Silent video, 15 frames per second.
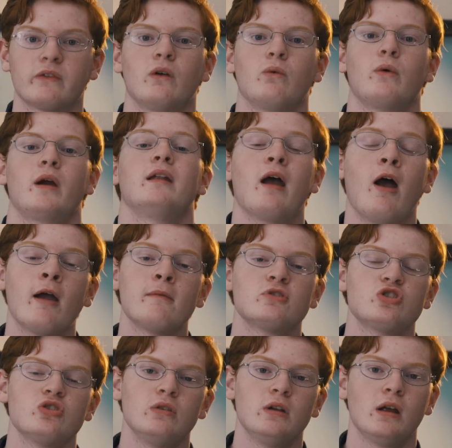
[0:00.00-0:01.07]
So right now I'm
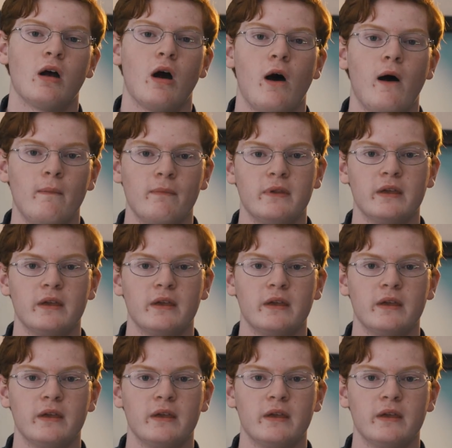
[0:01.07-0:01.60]
shooting on